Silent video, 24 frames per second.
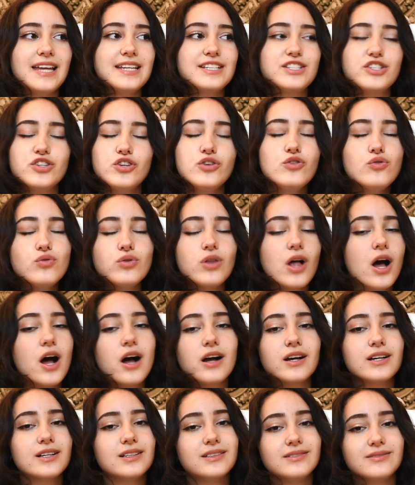too
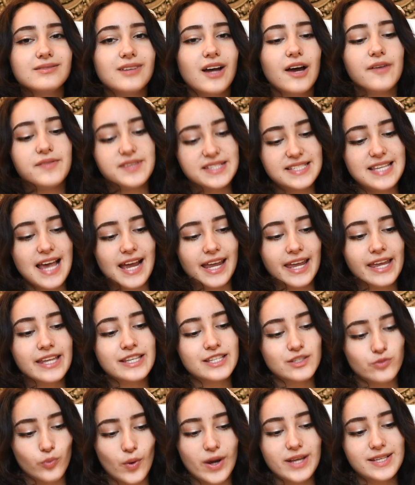long of
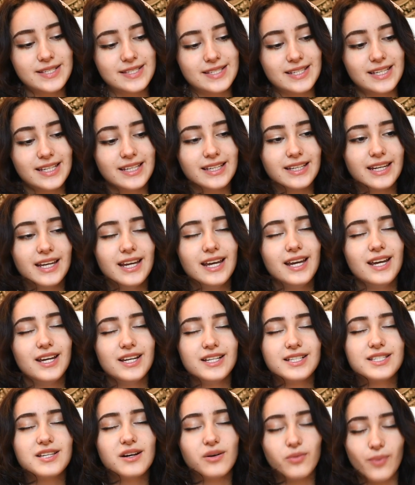seconds wasted
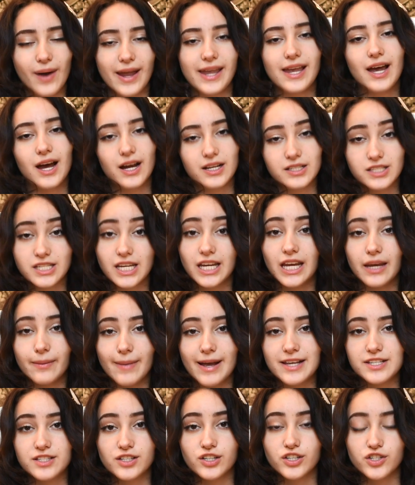to wait on
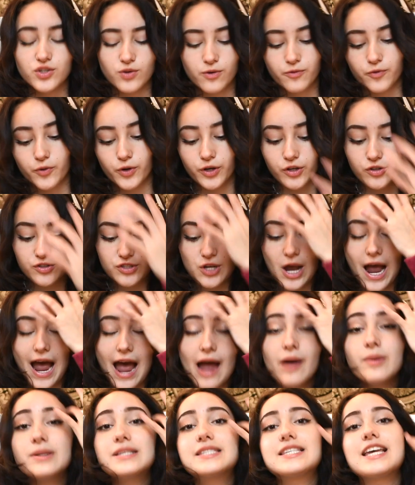Ticketmaster to do it for you. So
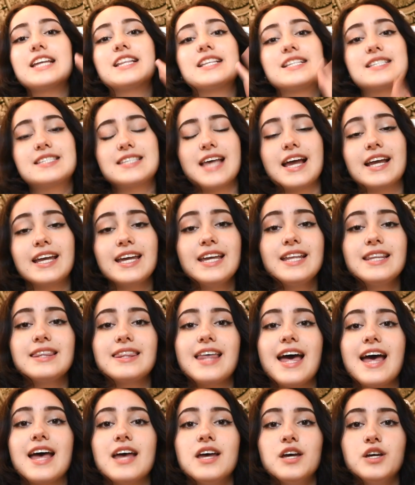I would say the second
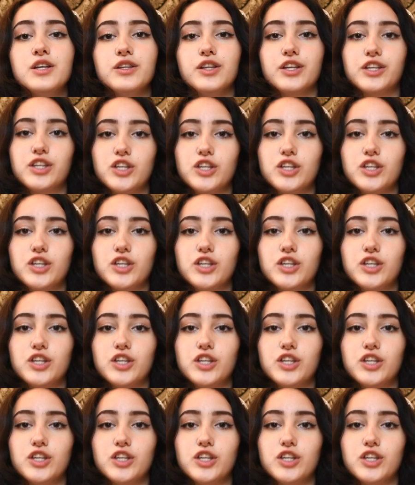that the